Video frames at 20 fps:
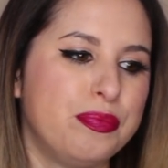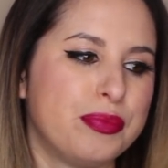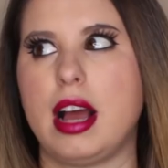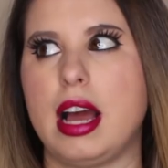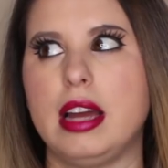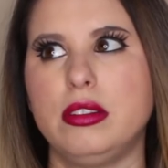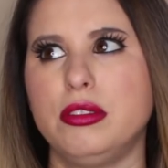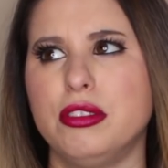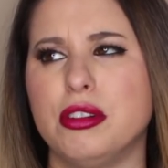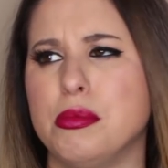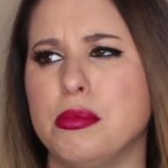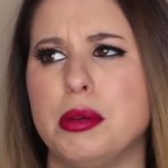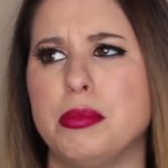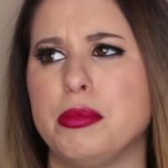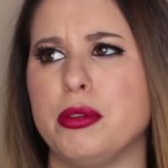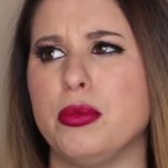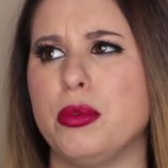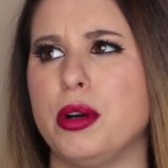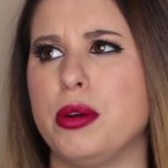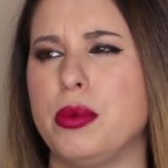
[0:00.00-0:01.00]
I don't
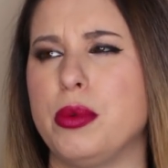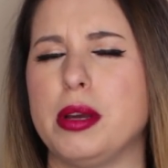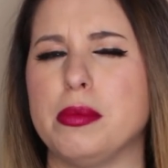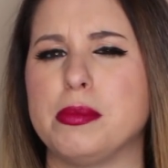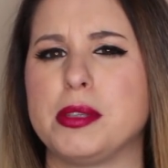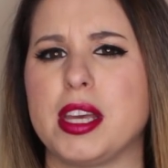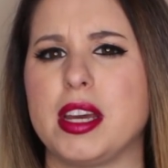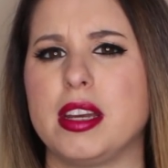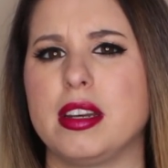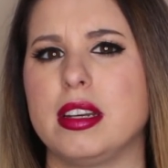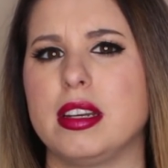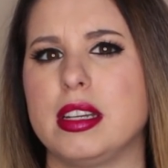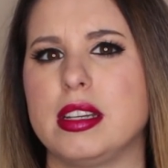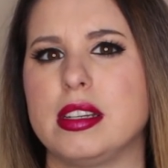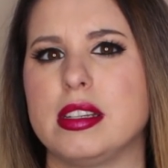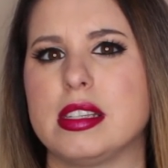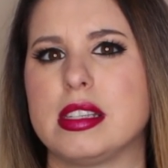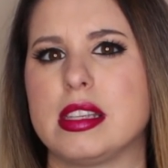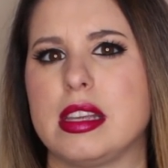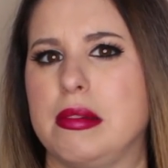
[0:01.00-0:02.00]
remember what website it
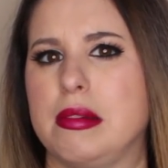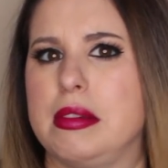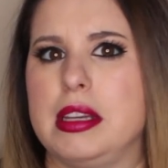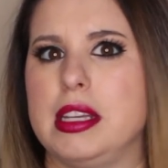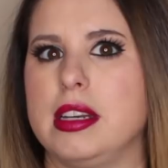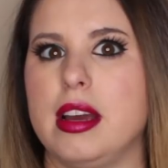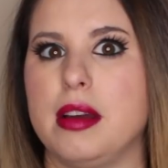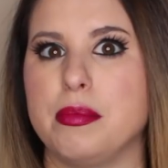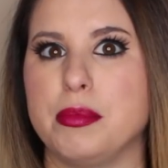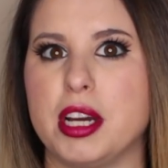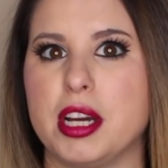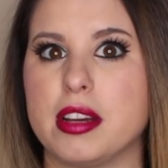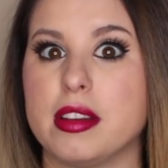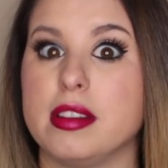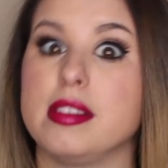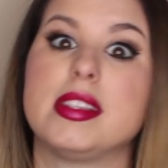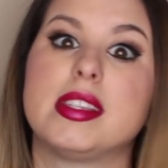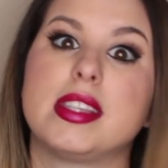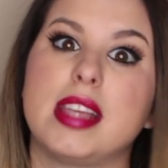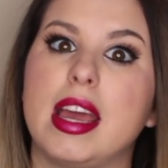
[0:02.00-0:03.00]
is. I mean, I'm not
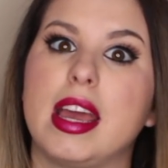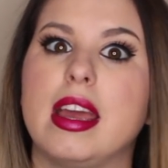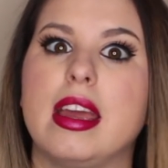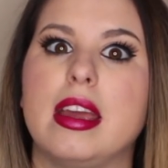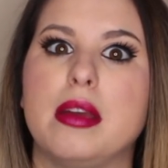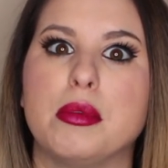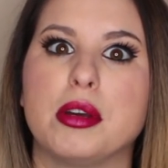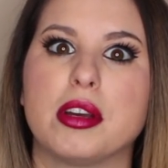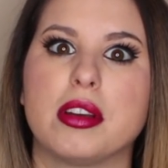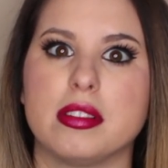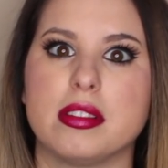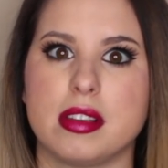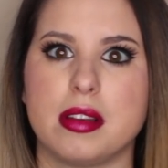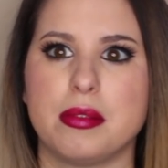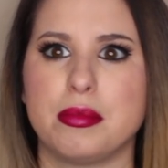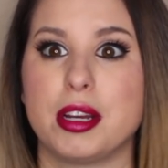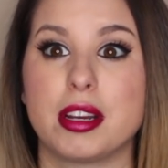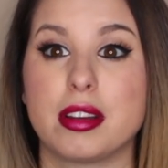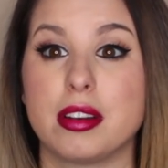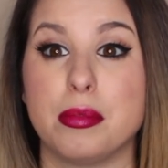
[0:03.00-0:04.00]
gonna say because
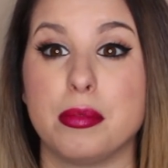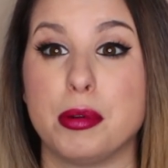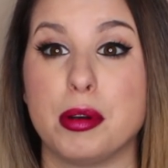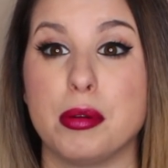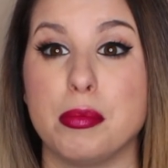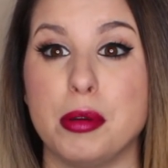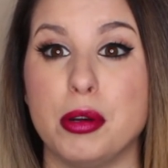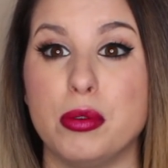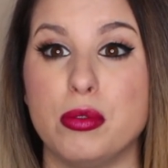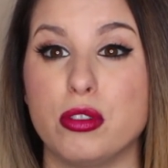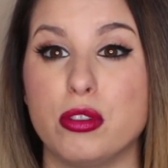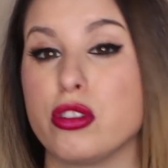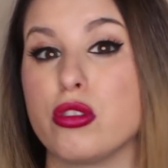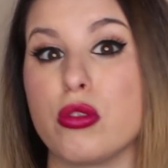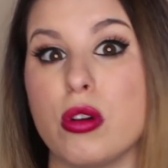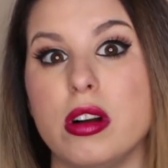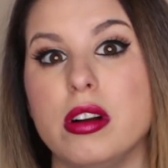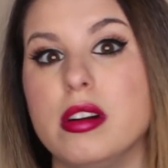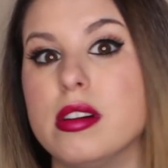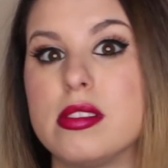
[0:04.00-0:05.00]
I'm not gonna promote
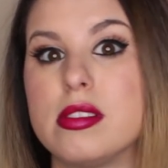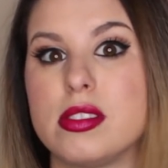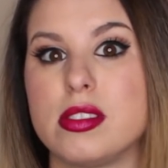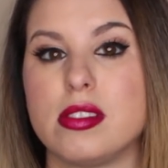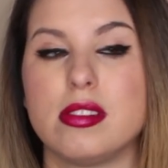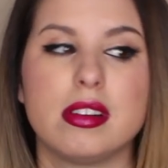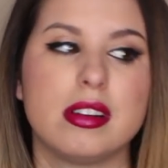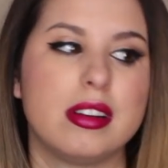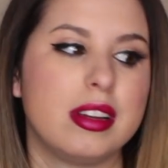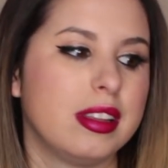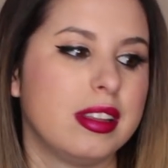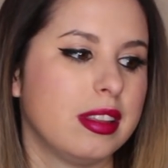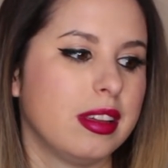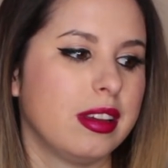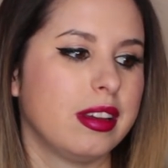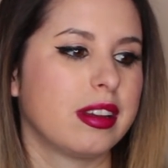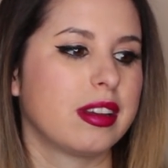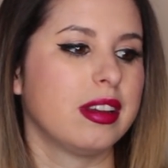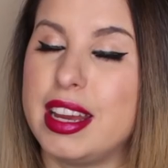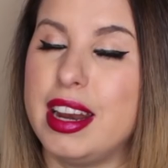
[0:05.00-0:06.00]
drugs or
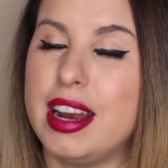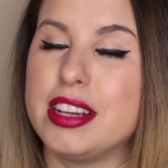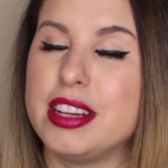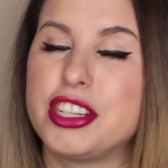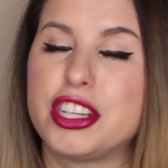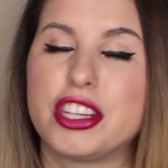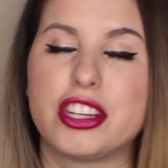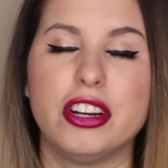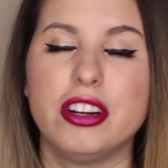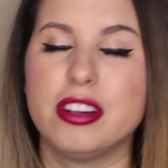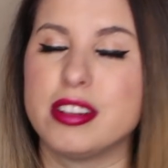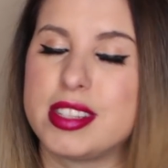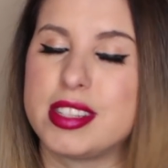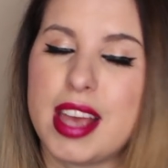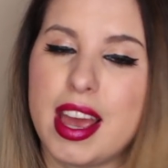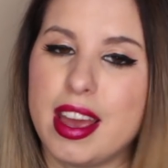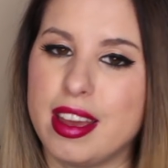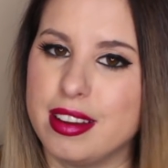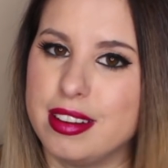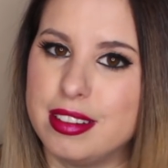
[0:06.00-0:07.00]
anything. And I sure as
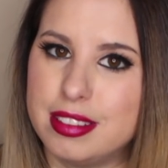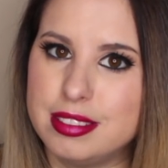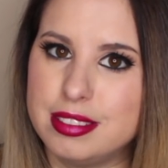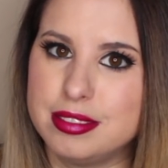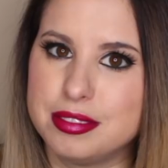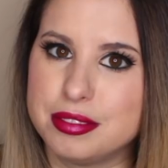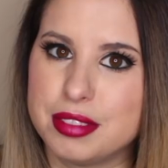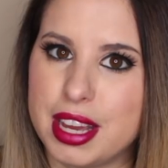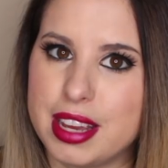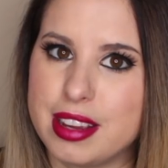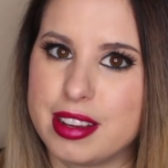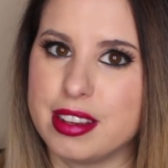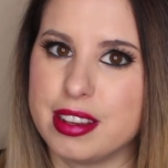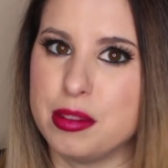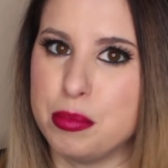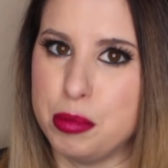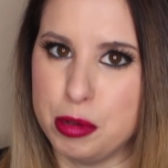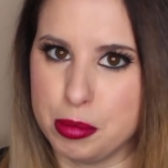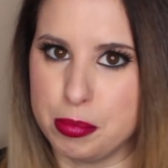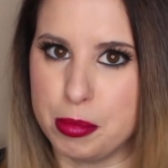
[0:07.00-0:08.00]
hell ain't
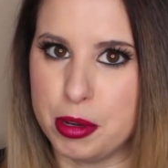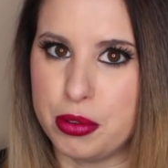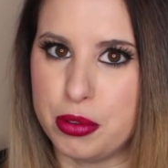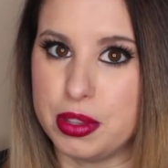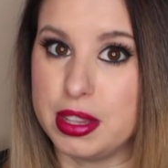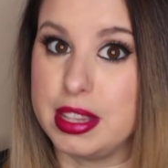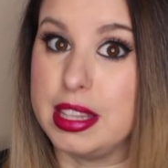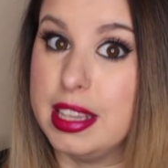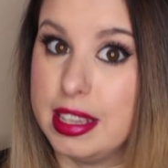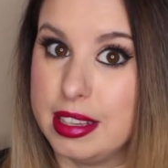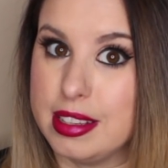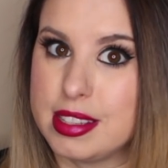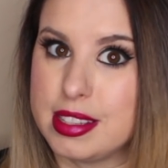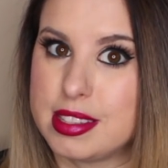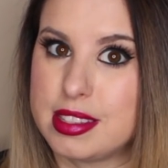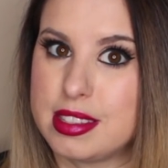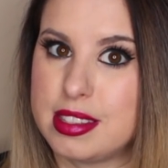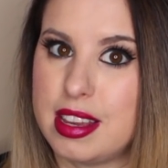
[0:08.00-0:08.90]
gonna promote this.